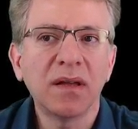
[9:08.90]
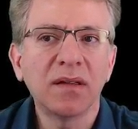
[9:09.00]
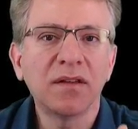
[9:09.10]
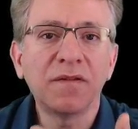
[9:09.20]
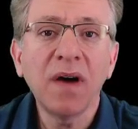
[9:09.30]

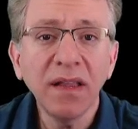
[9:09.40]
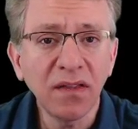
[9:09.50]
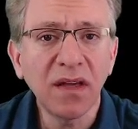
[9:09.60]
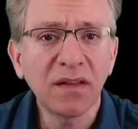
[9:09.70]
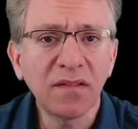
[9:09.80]

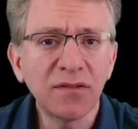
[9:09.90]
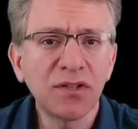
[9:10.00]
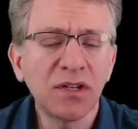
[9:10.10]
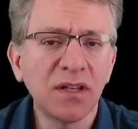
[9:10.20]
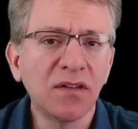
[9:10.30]
defining the
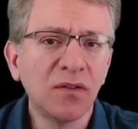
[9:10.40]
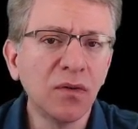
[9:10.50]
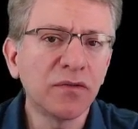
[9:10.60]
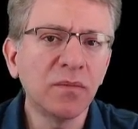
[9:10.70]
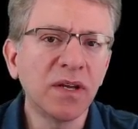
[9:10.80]
extension is
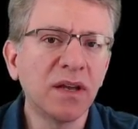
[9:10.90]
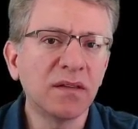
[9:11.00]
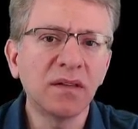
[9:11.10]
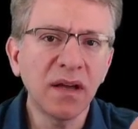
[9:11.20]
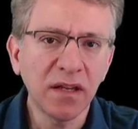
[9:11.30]
useful because
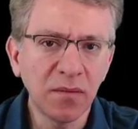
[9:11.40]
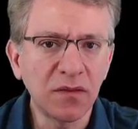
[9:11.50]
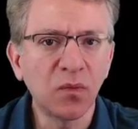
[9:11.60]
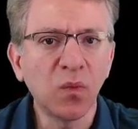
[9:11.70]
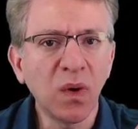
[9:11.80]
it
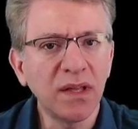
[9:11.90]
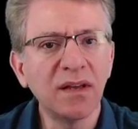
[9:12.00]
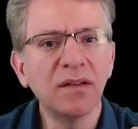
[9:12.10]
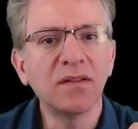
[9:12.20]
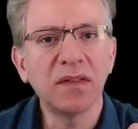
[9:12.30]
documents what
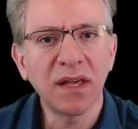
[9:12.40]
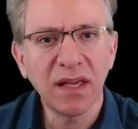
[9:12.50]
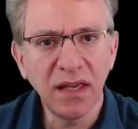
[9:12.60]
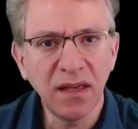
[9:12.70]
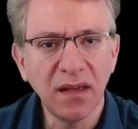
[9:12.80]
is the
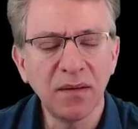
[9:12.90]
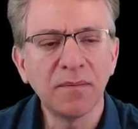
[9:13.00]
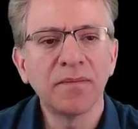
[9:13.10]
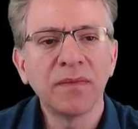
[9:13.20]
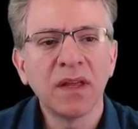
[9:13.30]
key,
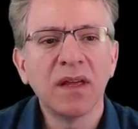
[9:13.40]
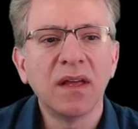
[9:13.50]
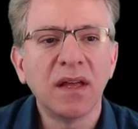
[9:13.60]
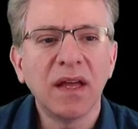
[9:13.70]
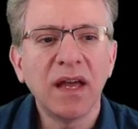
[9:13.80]

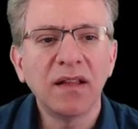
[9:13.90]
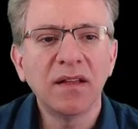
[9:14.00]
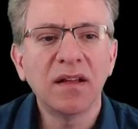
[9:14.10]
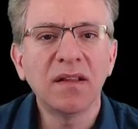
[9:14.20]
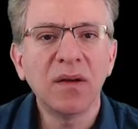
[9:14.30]
and
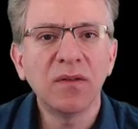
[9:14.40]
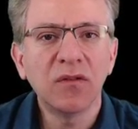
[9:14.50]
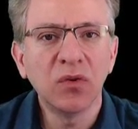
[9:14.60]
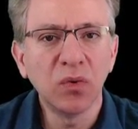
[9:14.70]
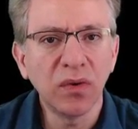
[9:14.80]
it allows
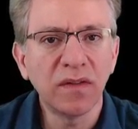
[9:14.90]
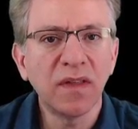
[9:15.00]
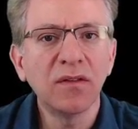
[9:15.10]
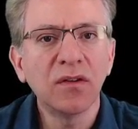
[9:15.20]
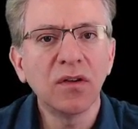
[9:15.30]
tools
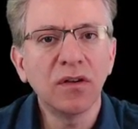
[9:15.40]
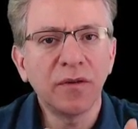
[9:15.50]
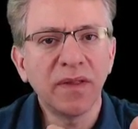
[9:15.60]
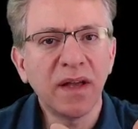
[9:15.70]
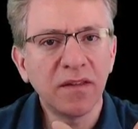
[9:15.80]
then to look
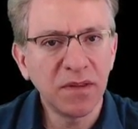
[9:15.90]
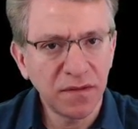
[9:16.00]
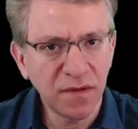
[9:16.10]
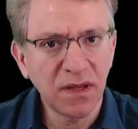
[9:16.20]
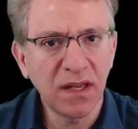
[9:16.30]
for that
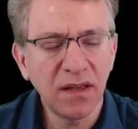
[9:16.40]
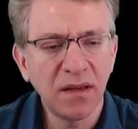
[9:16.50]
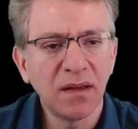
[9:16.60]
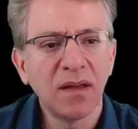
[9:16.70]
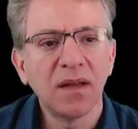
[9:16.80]
specific key.
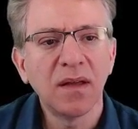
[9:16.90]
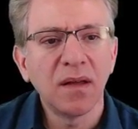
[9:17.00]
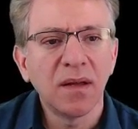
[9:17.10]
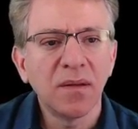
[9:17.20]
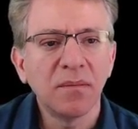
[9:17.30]

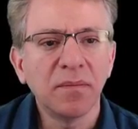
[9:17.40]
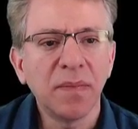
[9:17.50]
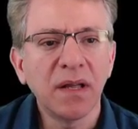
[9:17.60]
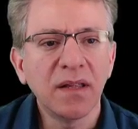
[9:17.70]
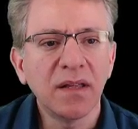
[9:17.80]

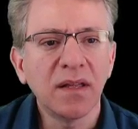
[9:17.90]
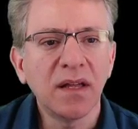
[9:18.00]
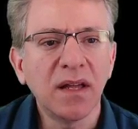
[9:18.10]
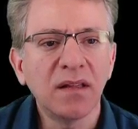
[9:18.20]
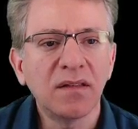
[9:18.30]
But
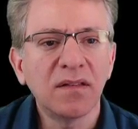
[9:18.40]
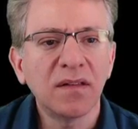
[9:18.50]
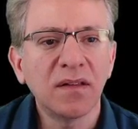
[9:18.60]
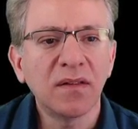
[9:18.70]
that's